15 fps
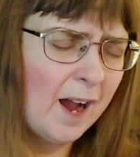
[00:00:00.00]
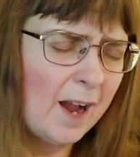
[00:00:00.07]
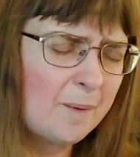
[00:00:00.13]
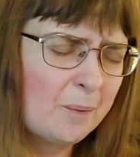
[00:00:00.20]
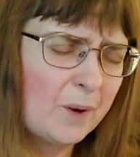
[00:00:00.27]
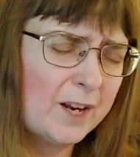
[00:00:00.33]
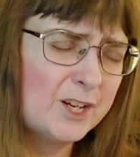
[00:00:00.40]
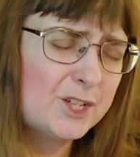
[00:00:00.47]
I
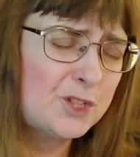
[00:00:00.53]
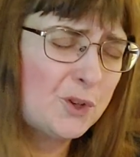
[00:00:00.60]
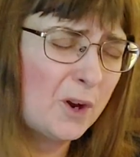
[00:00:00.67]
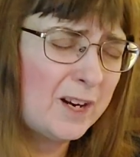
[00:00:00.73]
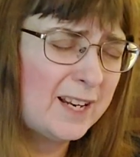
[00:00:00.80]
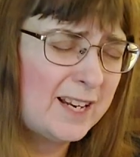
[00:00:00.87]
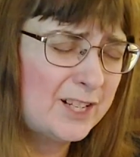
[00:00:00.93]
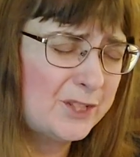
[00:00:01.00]
pray as
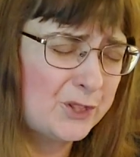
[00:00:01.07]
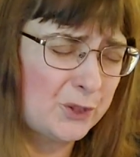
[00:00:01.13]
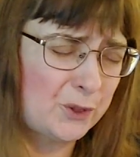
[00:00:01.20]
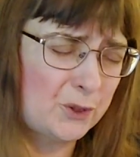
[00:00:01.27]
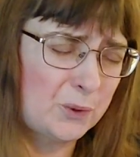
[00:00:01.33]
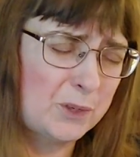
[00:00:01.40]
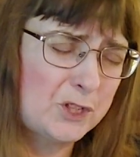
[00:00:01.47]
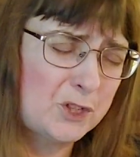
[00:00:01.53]
Shauna had
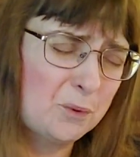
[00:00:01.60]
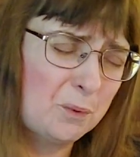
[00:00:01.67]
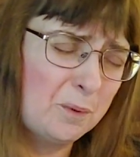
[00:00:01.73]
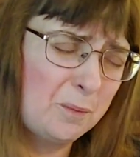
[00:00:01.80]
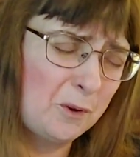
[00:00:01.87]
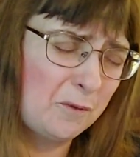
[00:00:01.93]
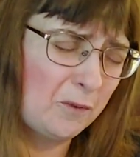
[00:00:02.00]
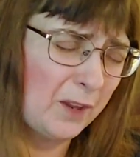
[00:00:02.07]
surgery to
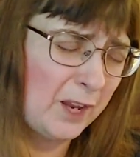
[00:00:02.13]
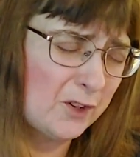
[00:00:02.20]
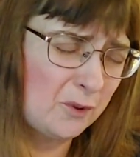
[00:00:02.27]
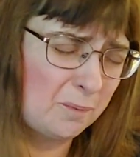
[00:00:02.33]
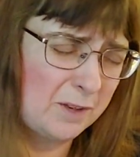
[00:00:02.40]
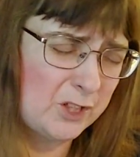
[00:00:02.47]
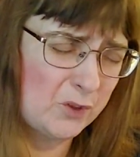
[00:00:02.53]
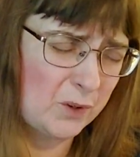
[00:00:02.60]
remove the
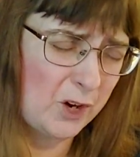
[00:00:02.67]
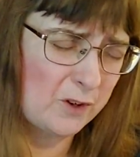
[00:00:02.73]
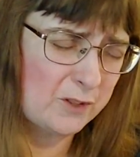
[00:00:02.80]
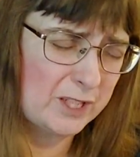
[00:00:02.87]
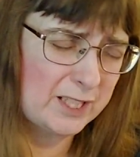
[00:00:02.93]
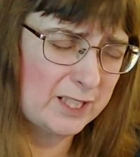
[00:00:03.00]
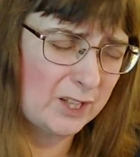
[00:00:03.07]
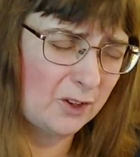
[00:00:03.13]

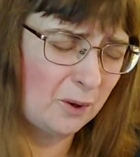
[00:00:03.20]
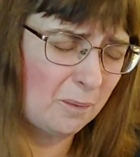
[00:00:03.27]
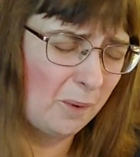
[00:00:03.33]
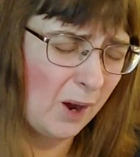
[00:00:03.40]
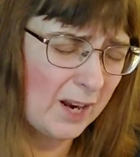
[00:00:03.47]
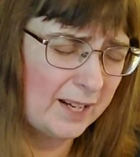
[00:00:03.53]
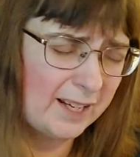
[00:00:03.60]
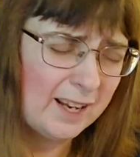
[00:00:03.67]
endometriosis in her
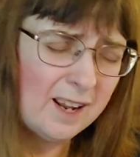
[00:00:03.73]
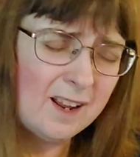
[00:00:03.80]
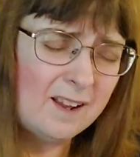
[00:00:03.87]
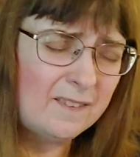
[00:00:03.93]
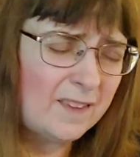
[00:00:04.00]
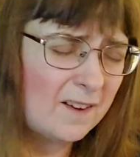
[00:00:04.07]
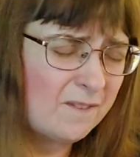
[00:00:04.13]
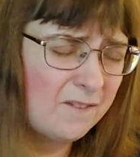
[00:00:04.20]
body,
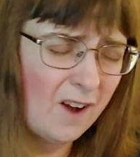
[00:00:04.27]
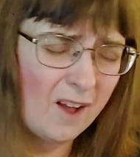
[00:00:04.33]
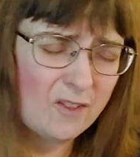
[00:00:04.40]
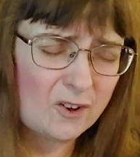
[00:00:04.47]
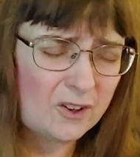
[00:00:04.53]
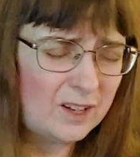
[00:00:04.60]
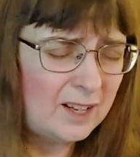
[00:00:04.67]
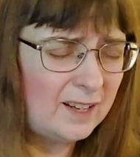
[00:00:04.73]
that
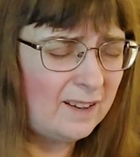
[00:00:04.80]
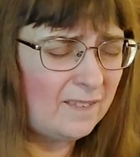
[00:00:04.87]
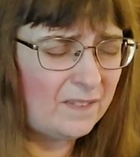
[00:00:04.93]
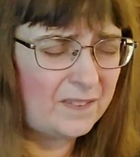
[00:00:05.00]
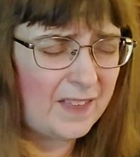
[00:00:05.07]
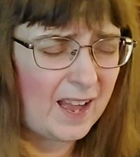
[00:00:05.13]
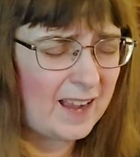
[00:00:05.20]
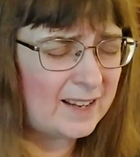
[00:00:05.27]
Father,
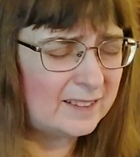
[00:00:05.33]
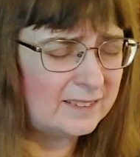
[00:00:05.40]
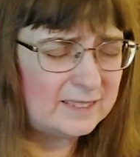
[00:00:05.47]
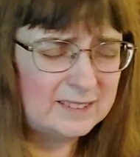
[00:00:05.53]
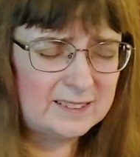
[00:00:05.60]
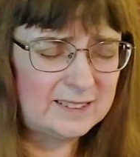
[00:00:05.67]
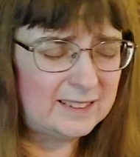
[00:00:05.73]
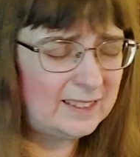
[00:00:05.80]
that
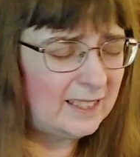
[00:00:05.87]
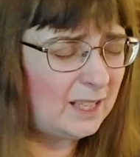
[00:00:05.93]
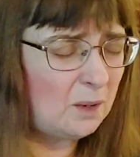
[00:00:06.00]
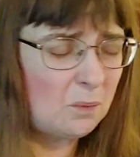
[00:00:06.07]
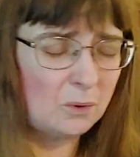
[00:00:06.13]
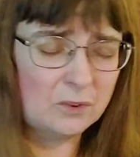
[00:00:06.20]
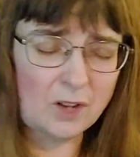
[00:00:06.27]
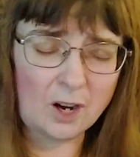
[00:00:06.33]
it
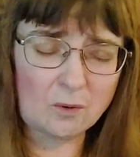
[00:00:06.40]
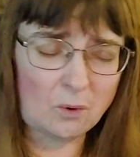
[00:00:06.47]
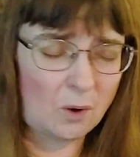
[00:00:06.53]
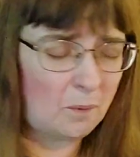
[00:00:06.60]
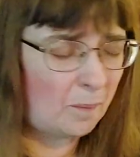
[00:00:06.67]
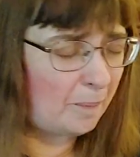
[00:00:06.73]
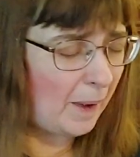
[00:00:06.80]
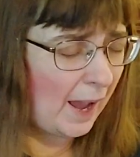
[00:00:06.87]
will not
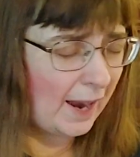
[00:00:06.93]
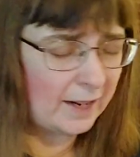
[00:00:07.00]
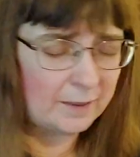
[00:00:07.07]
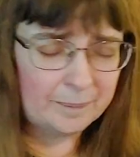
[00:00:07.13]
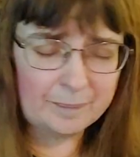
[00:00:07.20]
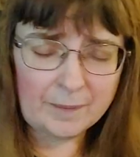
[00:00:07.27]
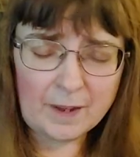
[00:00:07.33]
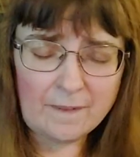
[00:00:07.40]
grow back
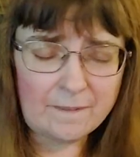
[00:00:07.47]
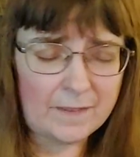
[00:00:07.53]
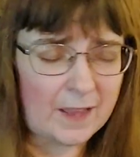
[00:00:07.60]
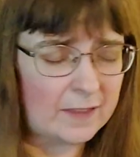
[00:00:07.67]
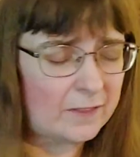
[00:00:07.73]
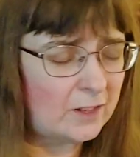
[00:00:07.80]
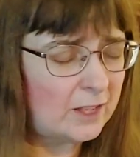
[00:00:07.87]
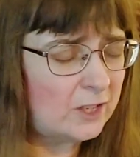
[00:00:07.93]

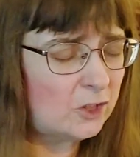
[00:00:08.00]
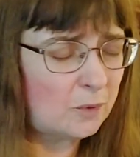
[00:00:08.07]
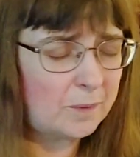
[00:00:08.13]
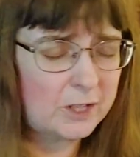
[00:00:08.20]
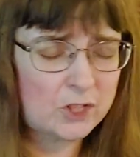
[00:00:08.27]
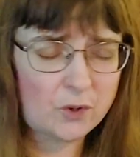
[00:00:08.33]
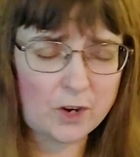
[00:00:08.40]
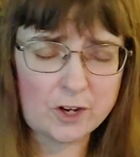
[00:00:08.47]
that the
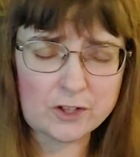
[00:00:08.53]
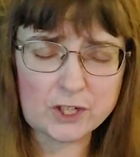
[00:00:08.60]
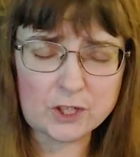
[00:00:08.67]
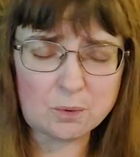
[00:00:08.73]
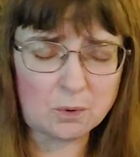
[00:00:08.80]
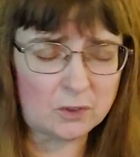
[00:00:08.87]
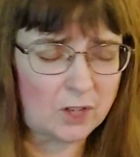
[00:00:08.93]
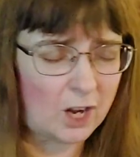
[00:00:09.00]

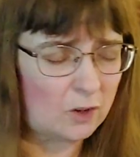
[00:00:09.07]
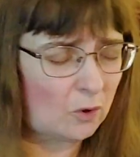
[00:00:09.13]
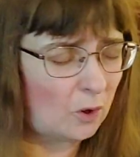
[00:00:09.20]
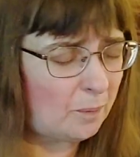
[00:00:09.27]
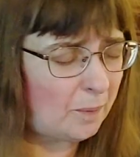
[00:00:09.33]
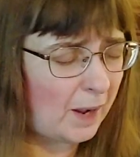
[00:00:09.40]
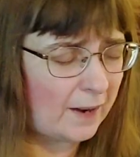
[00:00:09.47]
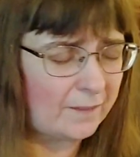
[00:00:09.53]
endometriosis will not
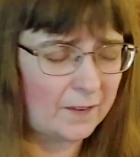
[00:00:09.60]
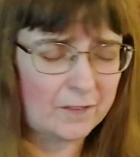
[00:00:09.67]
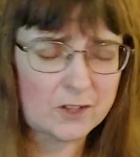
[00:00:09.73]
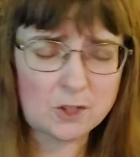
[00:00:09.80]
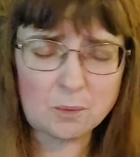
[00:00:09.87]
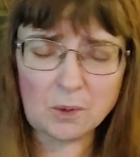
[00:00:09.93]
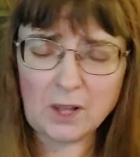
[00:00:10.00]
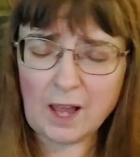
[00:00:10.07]
grow back, that
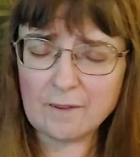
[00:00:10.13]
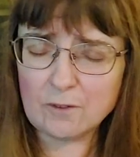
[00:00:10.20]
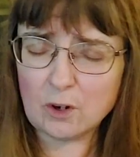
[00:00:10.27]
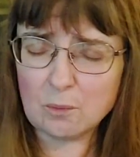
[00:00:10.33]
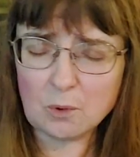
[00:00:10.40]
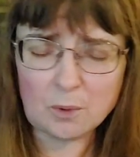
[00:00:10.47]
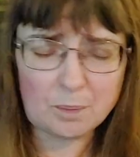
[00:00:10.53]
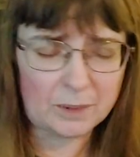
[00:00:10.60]
she will have no
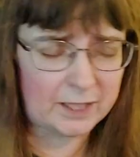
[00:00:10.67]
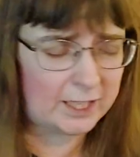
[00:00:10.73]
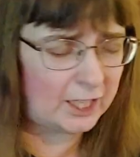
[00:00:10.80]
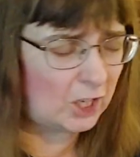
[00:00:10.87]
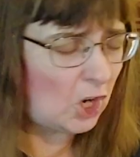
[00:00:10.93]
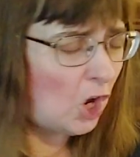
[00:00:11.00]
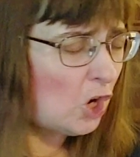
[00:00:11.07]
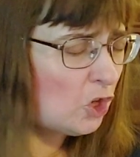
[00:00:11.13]
more
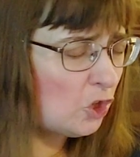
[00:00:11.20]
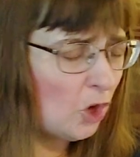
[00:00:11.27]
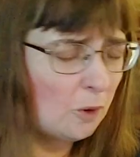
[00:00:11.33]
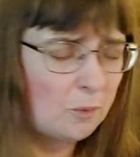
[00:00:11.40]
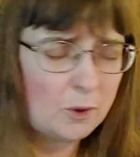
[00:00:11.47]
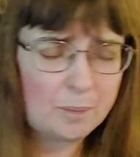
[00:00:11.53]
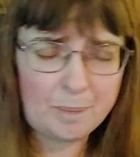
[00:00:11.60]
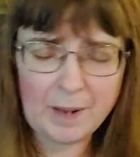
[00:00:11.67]
bleeding, no
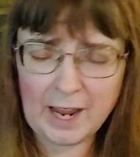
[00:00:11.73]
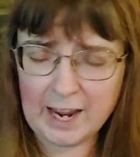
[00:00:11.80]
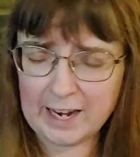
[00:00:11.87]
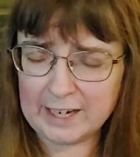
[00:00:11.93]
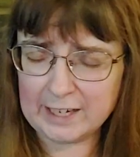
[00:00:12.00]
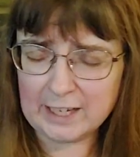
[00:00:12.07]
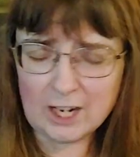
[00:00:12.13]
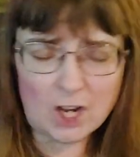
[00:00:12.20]
more
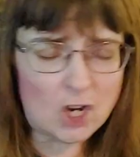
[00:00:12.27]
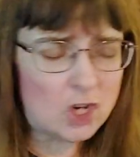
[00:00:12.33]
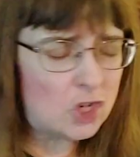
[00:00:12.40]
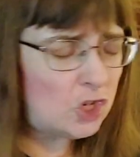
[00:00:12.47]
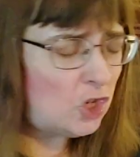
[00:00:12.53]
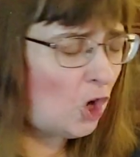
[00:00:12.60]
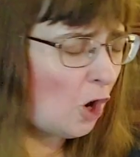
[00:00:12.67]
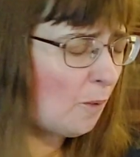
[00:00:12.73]
pain,
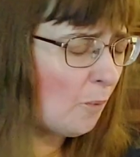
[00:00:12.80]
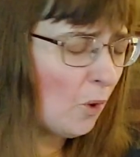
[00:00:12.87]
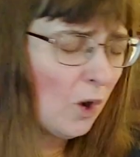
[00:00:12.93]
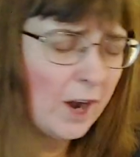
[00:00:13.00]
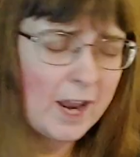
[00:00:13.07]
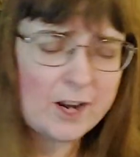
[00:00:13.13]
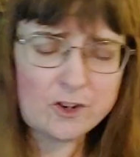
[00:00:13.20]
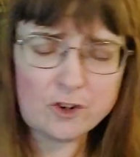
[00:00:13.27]
no
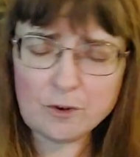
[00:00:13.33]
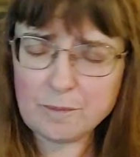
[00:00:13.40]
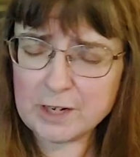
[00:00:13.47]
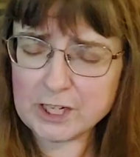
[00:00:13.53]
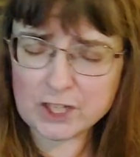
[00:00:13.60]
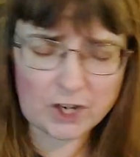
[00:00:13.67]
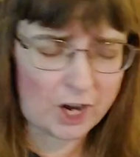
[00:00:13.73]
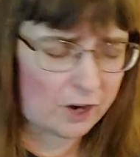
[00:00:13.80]
more
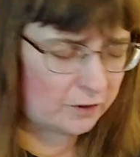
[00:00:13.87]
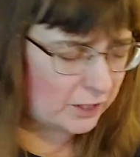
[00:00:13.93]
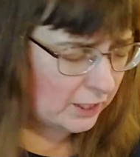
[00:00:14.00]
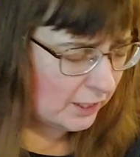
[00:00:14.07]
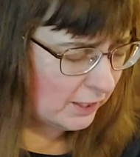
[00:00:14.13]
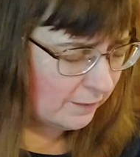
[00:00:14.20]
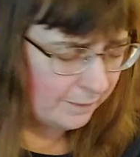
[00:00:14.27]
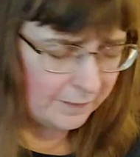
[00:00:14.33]

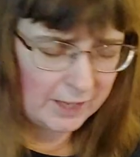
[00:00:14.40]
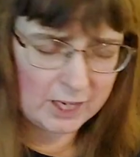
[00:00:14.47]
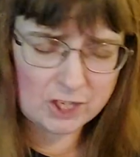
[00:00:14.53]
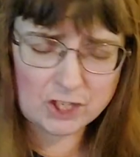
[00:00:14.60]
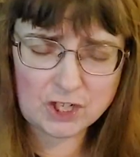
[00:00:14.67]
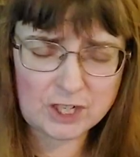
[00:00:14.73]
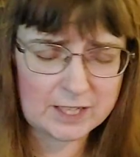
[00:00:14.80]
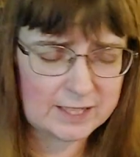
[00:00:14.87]
endometriosis
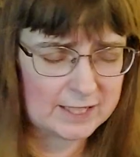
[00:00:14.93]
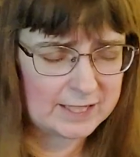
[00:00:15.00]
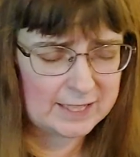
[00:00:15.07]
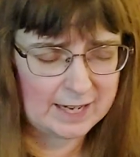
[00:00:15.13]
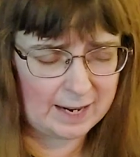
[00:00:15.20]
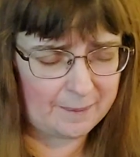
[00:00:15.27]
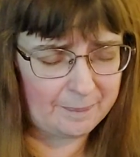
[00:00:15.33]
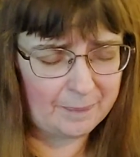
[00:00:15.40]
in Jesus'
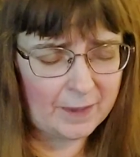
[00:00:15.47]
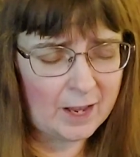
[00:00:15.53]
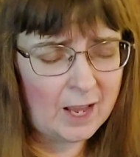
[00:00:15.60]
name.